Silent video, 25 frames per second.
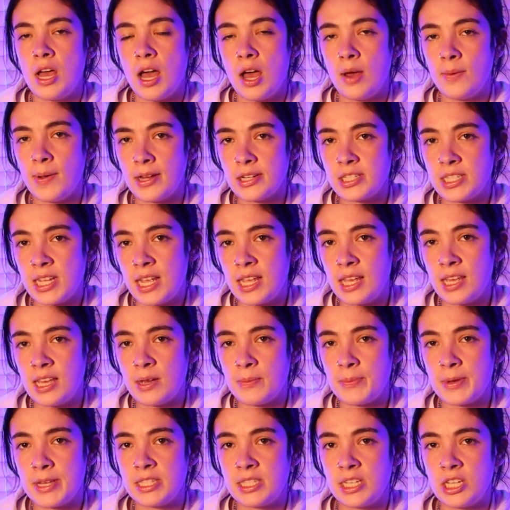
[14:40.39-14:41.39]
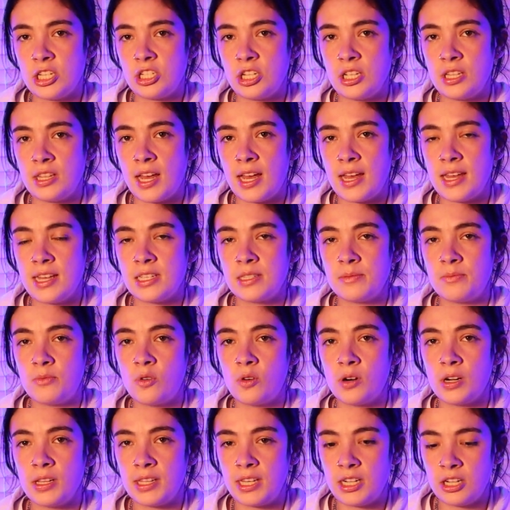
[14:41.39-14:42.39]
about taking a position that is
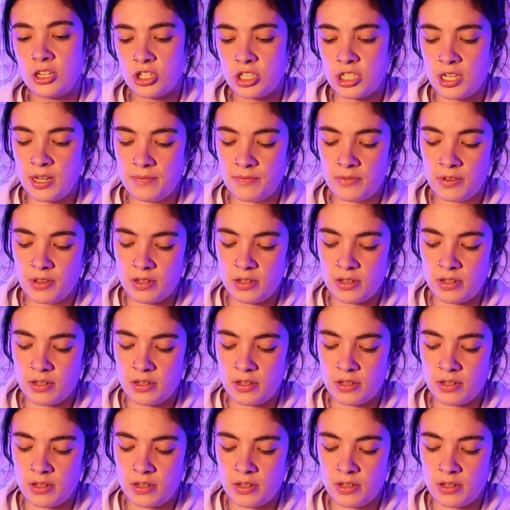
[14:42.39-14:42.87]
more leadership,